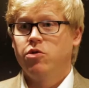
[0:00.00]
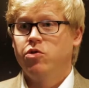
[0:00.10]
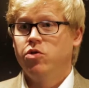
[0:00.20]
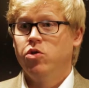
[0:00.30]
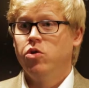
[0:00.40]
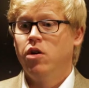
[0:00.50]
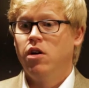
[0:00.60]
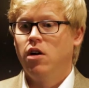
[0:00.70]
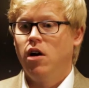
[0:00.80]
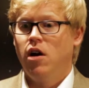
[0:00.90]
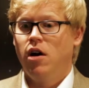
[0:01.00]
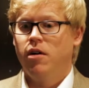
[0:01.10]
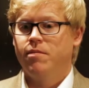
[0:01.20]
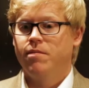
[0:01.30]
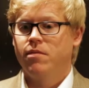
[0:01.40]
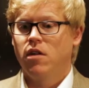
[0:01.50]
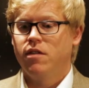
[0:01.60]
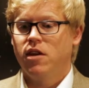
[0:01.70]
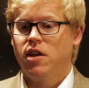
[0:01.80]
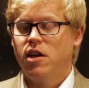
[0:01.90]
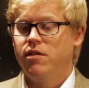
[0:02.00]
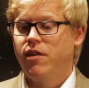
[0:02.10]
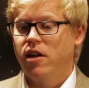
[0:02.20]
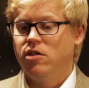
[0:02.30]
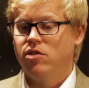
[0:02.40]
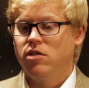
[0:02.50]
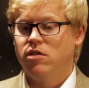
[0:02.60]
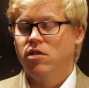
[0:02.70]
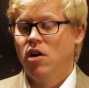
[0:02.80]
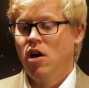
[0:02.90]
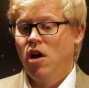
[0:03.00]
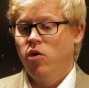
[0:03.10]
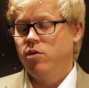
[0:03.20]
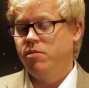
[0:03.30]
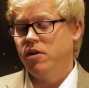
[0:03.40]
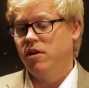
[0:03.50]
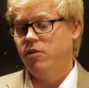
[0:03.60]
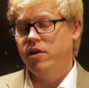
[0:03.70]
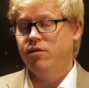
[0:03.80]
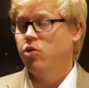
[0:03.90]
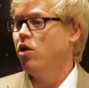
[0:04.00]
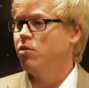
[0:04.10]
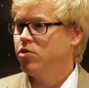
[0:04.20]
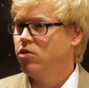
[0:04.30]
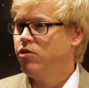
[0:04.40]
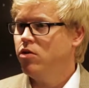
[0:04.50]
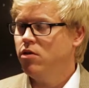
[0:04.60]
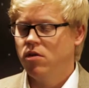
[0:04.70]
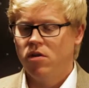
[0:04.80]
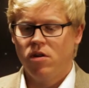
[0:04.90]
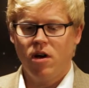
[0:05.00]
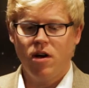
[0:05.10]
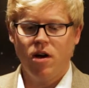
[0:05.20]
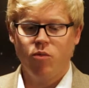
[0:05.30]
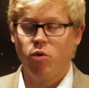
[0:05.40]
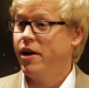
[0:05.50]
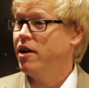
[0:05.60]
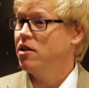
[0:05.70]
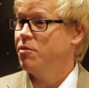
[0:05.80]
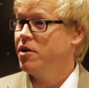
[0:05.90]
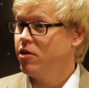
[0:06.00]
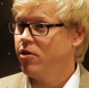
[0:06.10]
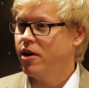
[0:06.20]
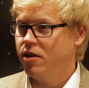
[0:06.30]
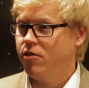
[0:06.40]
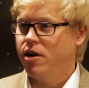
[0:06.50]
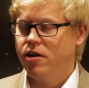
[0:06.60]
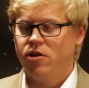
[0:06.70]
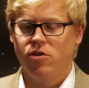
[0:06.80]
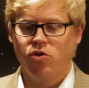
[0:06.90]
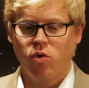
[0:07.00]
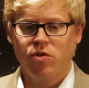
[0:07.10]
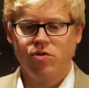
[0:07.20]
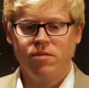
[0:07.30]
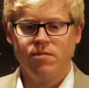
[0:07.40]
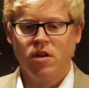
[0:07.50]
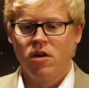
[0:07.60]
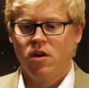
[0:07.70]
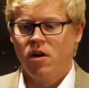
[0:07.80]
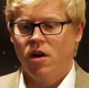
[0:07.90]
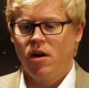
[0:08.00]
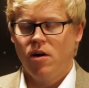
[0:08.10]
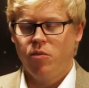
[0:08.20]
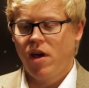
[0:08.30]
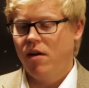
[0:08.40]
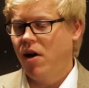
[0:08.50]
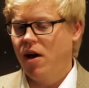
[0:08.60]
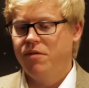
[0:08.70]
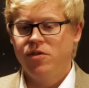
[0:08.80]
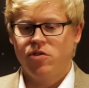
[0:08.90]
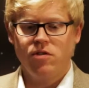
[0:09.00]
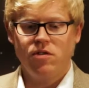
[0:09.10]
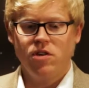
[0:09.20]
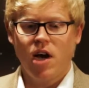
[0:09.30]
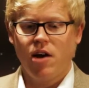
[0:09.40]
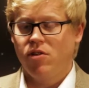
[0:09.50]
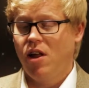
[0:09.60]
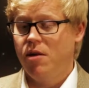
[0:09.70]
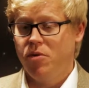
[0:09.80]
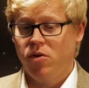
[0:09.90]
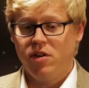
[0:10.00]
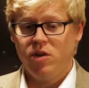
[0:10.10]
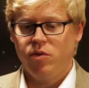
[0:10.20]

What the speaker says: CO2, the key advantages would be we have UL approval. We're making them here, right here in Georgia. We have high efficiency, high reliability.